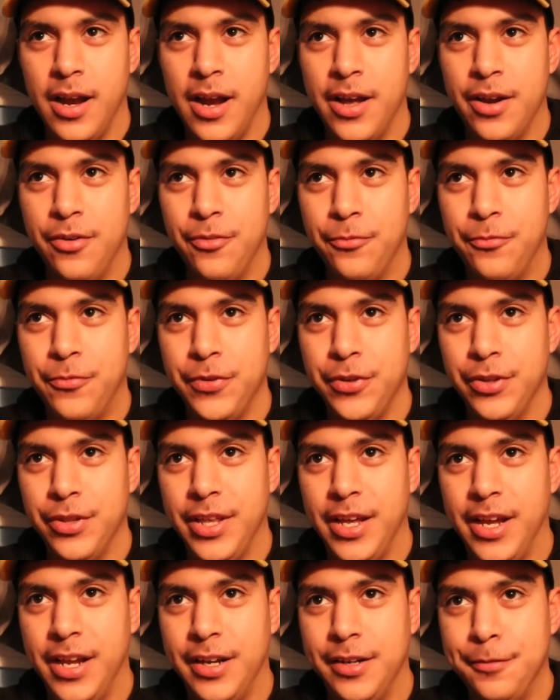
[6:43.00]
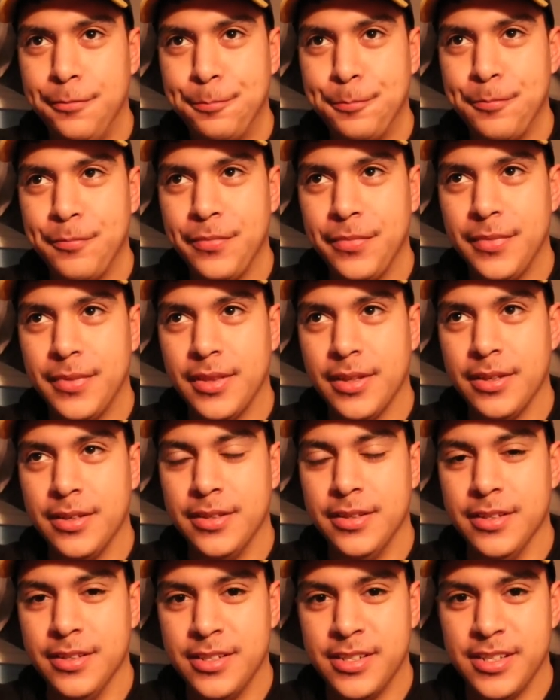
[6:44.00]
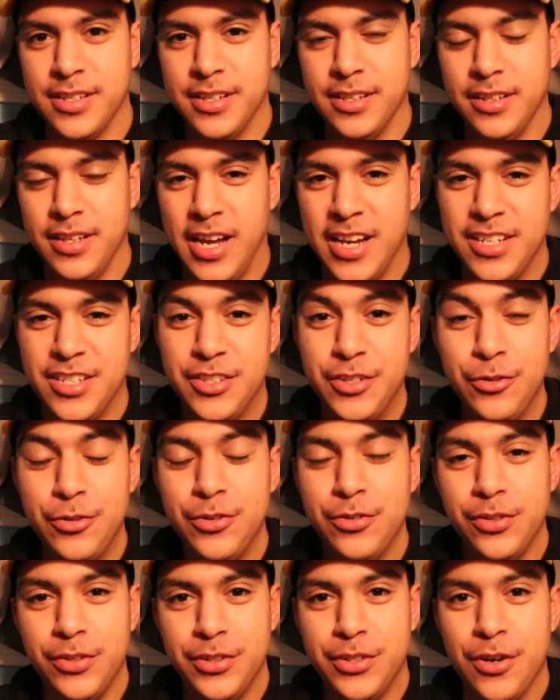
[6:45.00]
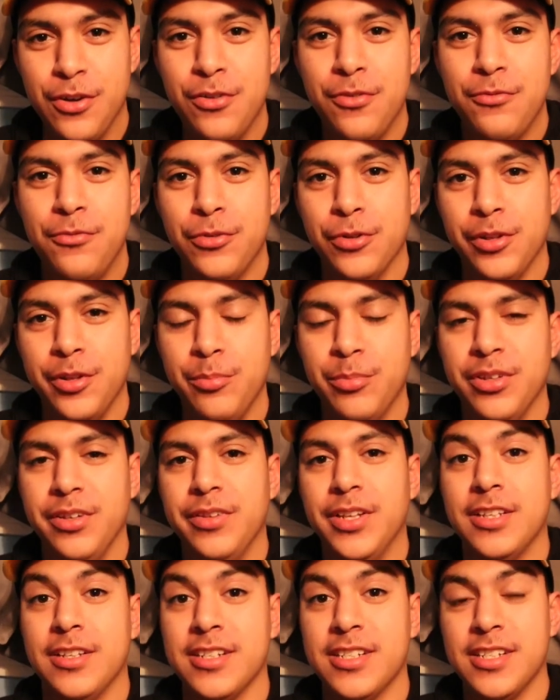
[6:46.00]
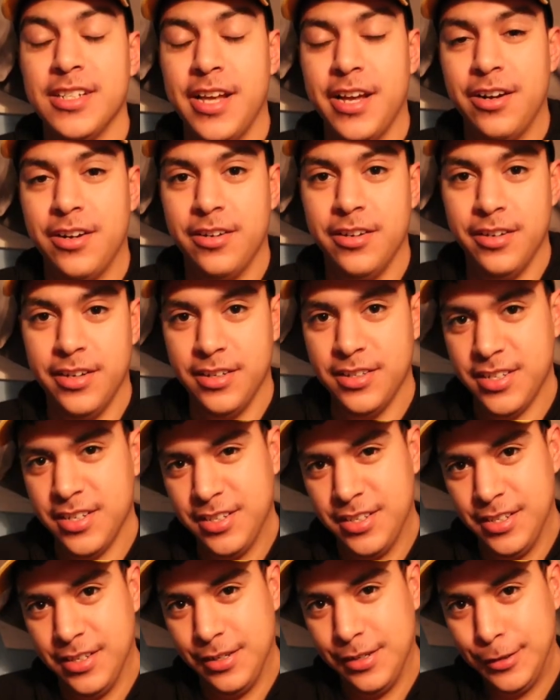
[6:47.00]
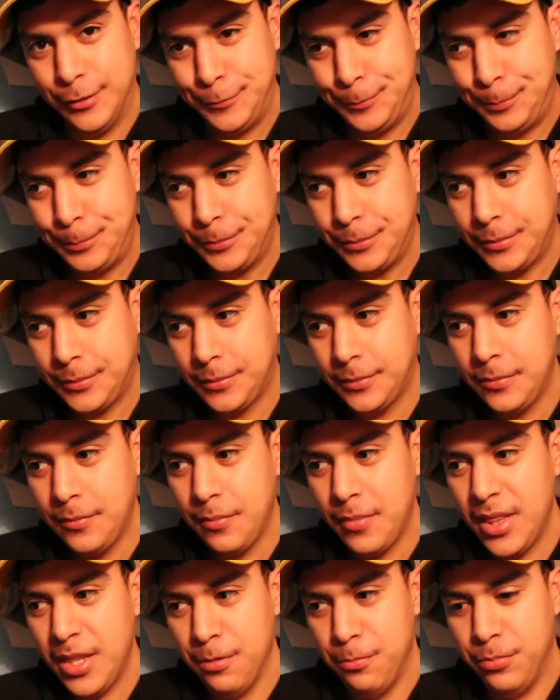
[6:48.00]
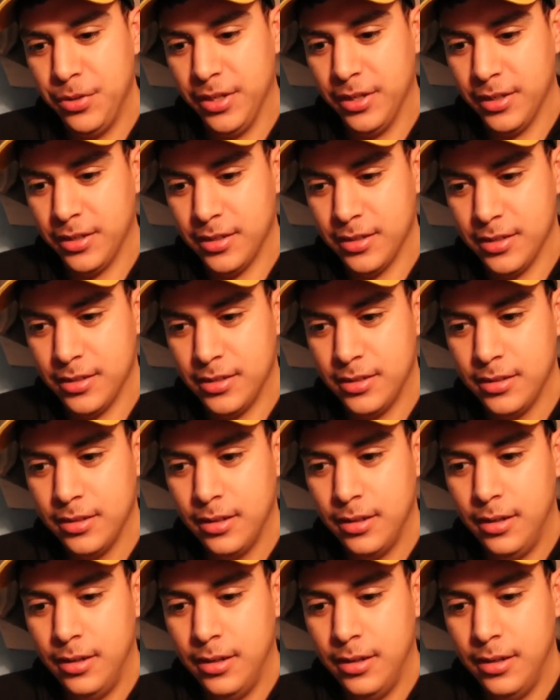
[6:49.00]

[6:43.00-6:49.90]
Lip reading: I don't feel that this, I still don't fully believe that the Snyder Cut existed, because